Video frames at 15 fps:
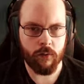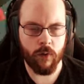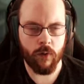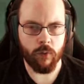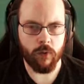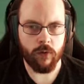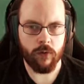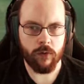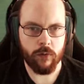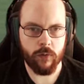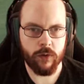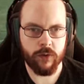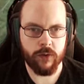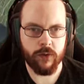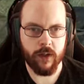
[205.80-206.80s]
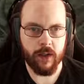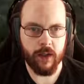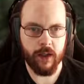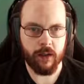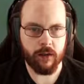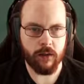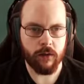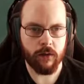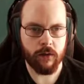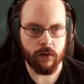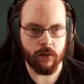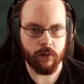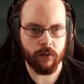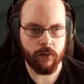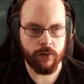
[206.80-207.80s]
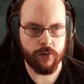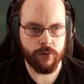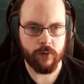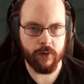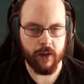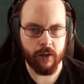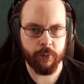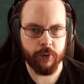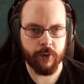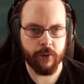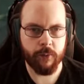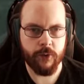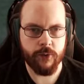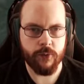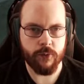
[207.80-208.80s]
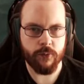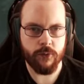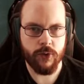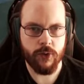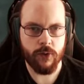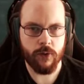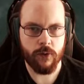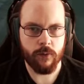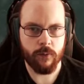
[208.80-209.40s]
Whoa! What the hell? Uh, teleporting mushrooms.